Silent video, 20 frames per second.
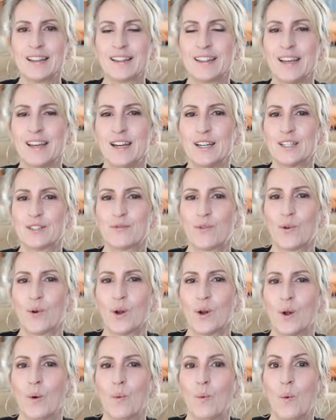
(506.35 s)
Thanks
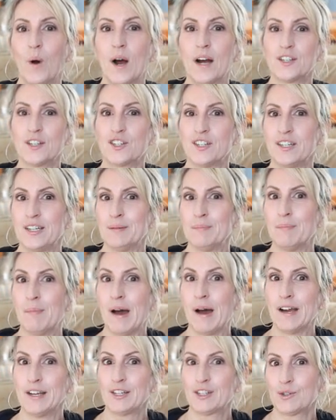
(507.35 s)
for watching
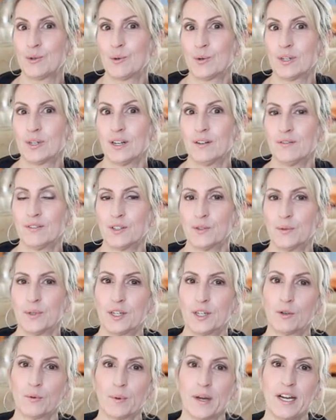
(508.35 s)
my tour of Lou
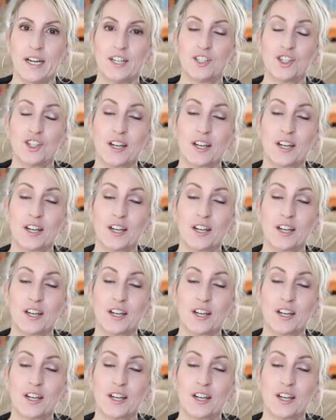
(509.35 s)
and Grey.